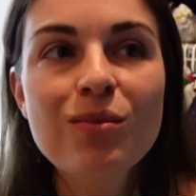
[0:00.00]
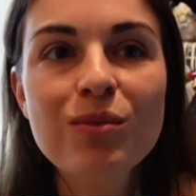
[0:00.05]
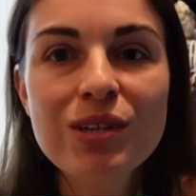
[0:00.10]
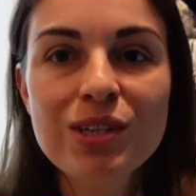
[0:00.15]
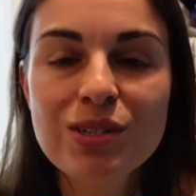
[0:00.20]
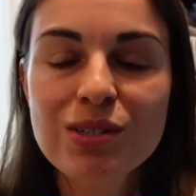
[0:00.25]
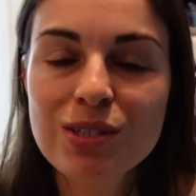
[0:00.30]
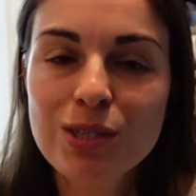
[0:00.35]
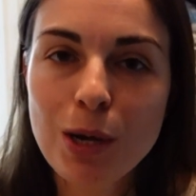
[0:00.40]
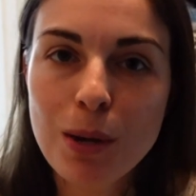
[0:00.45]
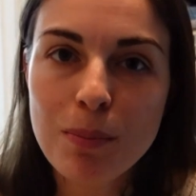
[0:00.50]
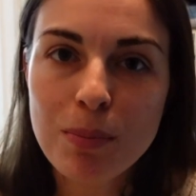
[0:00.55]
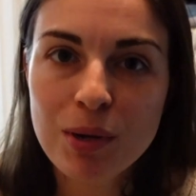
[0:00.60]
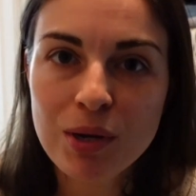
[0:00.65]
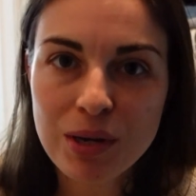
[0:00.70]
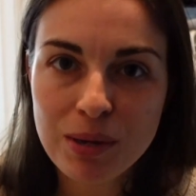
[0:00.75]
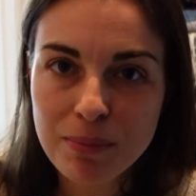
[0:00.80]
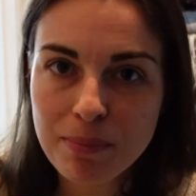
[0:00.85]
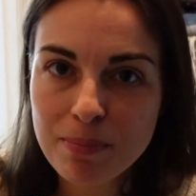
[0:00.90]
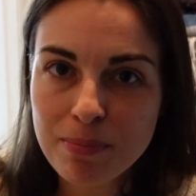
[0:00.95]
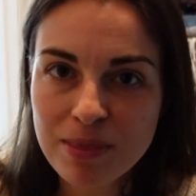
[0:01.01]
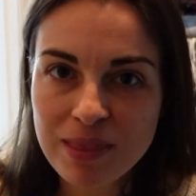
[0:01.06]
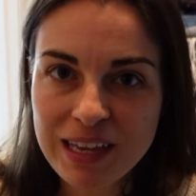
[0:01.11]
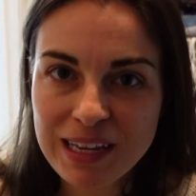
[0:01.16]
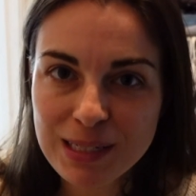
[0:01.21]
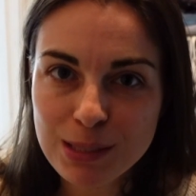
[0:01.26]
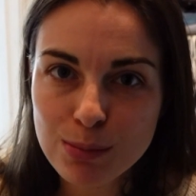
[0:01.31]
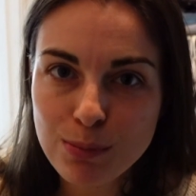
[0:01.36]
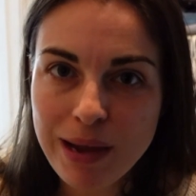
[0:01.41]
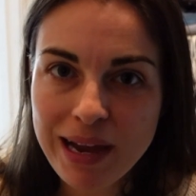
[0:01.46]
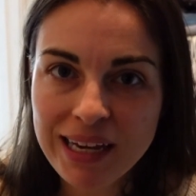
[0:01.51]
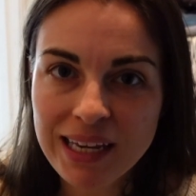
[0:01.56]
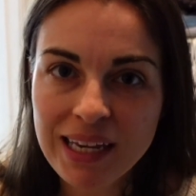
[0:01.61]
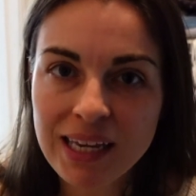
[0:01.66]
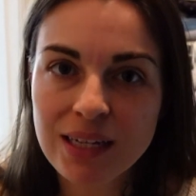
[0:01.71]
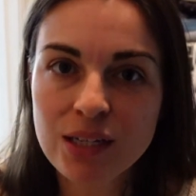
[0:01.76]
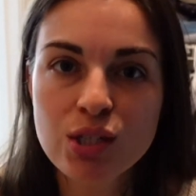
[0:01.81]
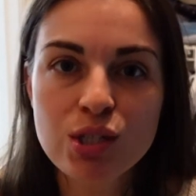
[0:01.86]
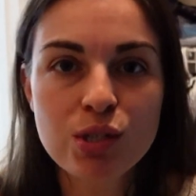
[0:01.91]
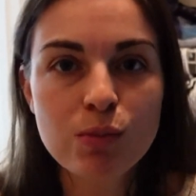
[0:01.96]
when you start putting things back
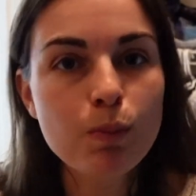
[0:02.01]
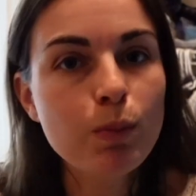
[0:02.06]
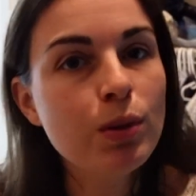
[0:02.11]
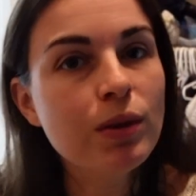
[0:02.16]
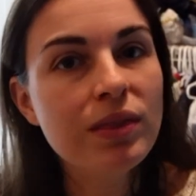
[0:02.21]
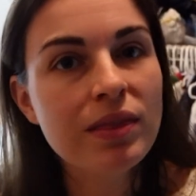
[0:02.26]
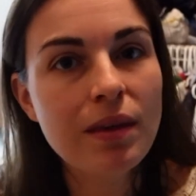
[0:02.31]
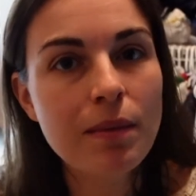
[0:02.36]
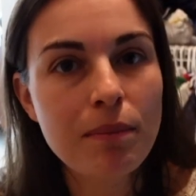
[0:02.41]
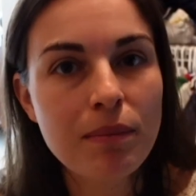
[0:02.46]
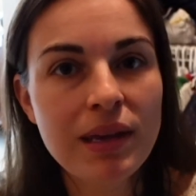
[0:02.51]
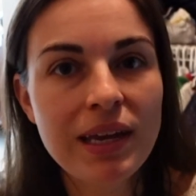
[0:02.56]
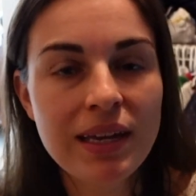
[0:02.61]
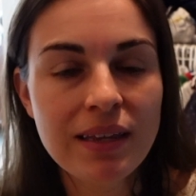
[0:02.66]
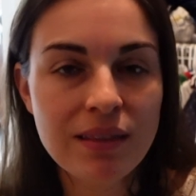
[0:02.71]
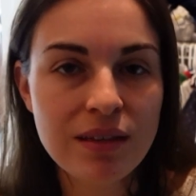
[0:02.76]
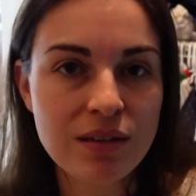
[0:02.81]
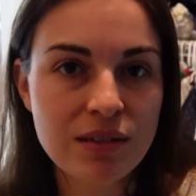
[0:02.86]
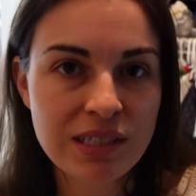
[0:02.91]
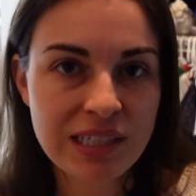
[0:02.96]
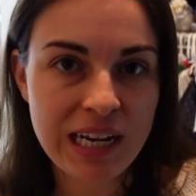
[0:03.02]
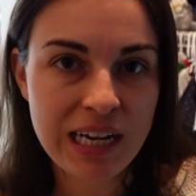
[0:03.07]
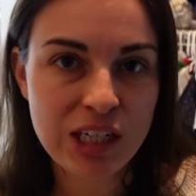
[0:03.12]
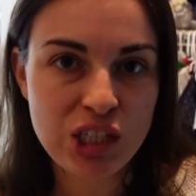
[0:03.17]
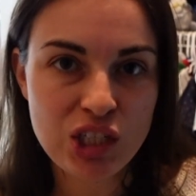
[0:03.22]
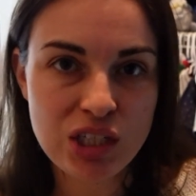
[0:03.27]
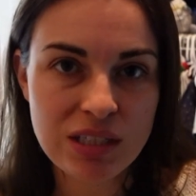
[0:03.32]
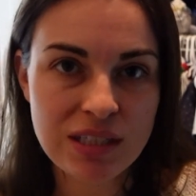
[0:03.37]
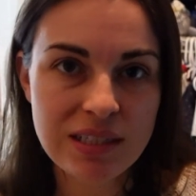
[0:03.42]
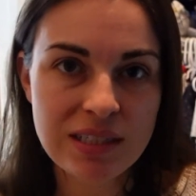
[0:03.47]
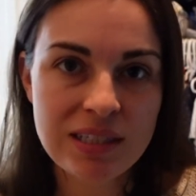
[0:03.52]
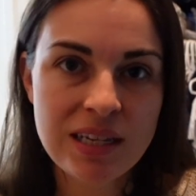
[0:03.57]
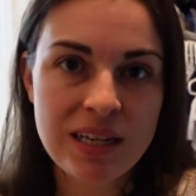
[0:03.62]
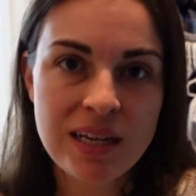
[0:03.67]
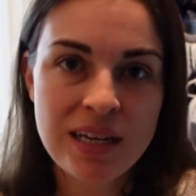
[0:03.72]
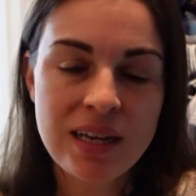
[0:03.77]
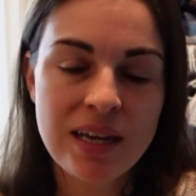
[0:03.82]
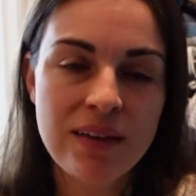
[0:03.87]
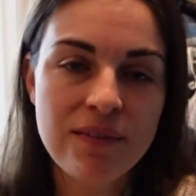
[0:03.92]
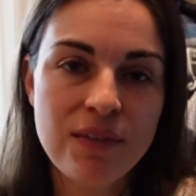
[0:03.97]
in, just put them in their sections.
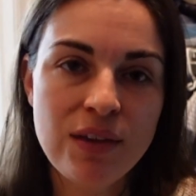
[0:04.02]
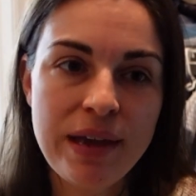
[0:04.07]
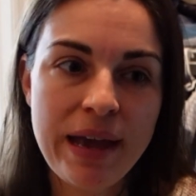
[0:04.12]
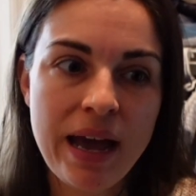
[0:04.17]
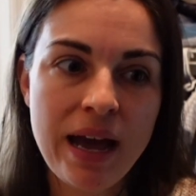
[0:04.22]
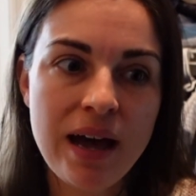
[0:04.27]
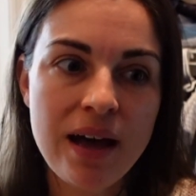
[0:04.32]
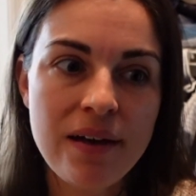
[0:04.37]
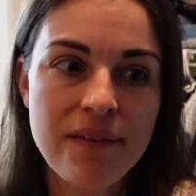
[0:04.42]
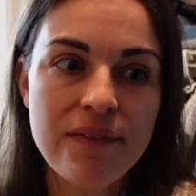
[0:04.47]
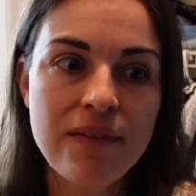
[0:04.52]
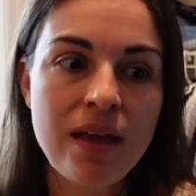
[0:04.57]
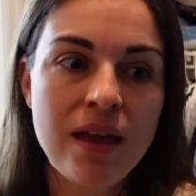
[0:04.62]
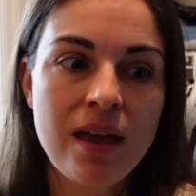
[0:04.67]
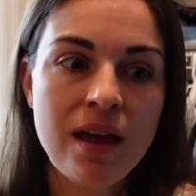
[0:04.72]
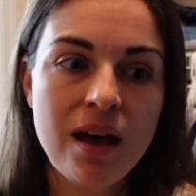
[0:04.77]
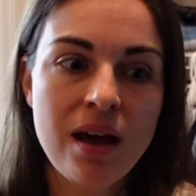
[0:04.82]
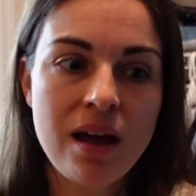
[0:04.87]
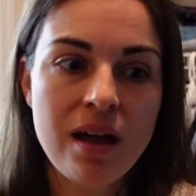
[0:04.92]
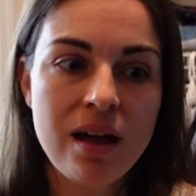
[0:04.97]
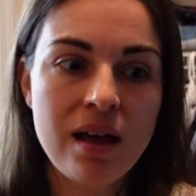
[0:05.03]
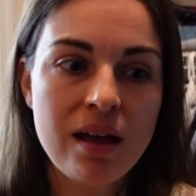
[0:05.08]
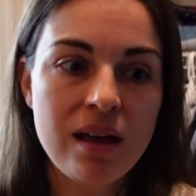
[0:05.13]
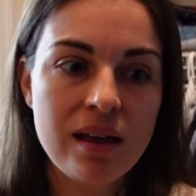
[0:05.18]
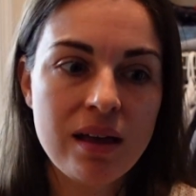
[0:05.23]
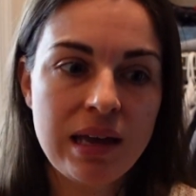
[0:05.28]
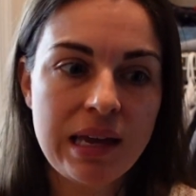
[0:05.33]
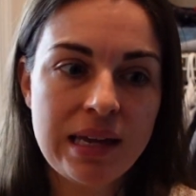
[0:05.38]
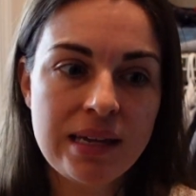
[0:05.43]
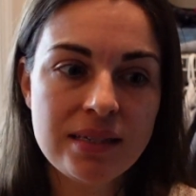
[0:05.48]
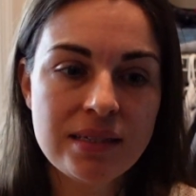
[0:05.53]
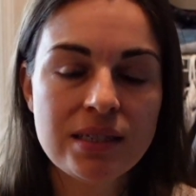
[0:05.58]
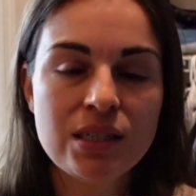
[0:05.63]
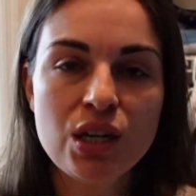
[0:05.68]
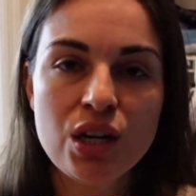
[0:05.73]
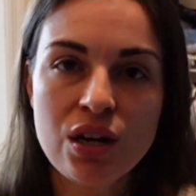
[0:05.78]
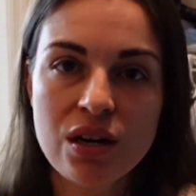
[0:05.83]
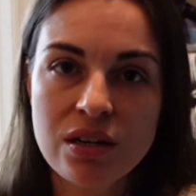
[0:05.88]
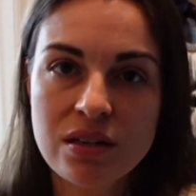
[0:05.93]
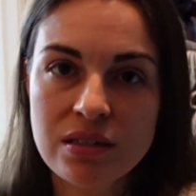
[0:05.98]
If you have his and
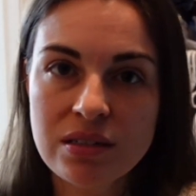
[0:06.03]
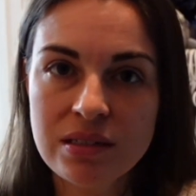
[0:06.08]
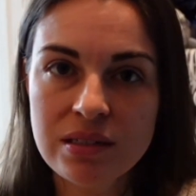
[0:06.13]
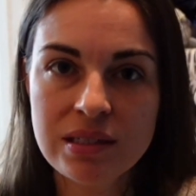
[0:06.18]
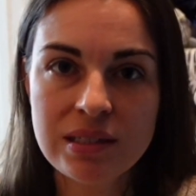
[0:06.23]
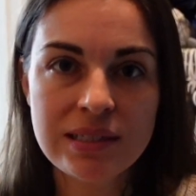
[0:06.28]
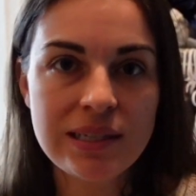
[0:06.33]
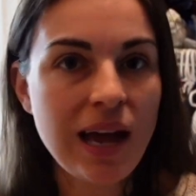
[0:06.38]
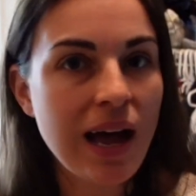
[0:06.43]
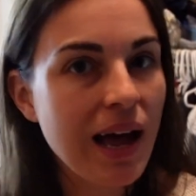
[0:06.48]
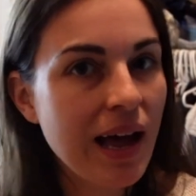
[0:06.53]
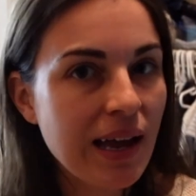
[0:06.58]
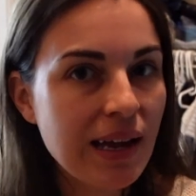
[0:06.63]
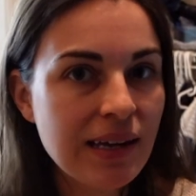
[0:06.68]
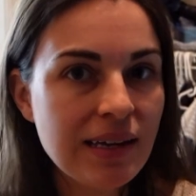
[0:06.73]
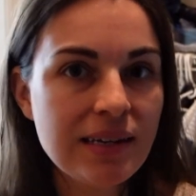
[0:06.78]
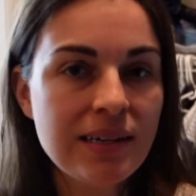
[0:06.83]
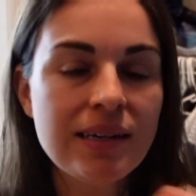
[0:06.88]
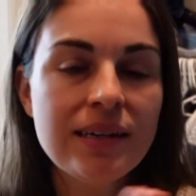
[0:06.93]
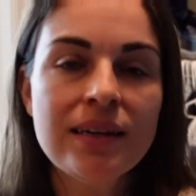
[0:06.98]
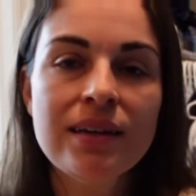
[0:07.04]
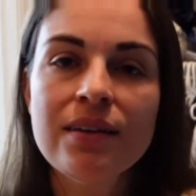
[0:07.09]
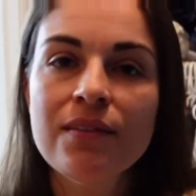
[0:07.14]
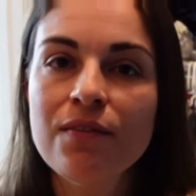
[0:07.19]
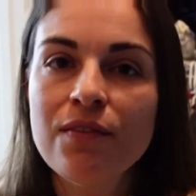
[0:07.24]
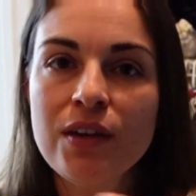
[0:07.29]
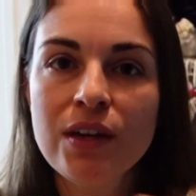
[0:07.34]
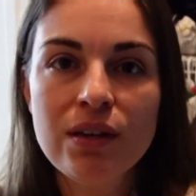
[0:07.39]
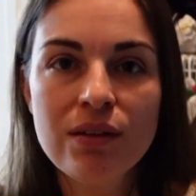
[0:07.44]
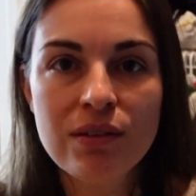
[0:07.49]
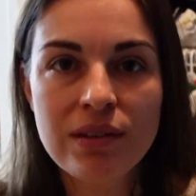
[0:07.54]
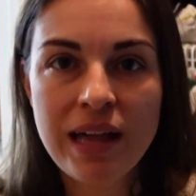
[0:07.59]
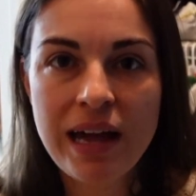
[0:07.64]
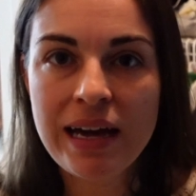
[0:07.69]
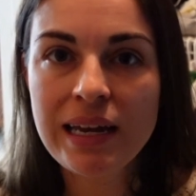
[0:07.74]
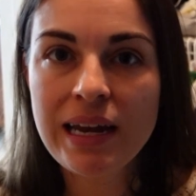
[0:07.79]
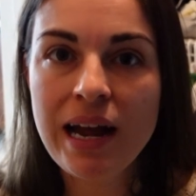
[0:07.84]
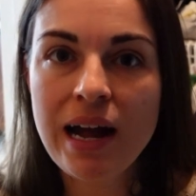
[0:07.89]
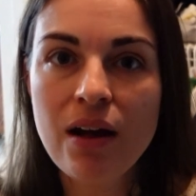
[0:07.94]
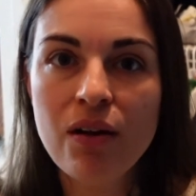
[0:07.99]
hers side, figure
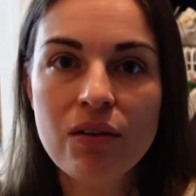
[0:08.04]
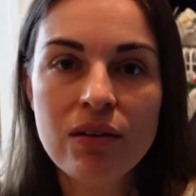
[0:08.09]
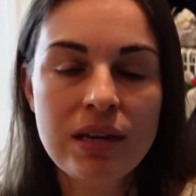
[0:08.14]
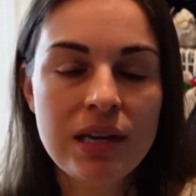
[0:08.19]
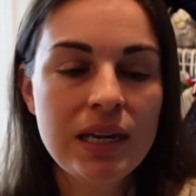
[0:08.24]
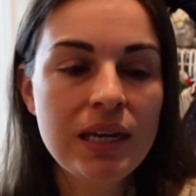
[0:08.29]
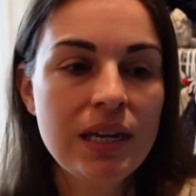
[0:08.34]
that out.